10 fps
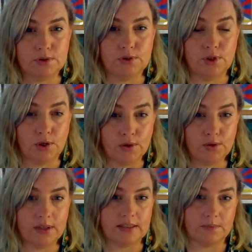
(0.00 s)
to
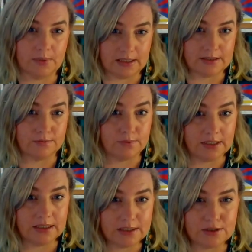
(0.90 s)
know that Tibet is a
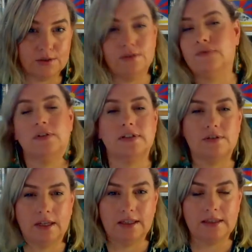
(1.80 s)
real issue for
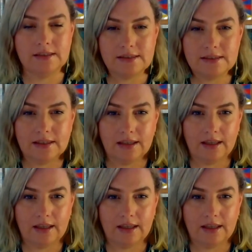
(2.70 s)
Australians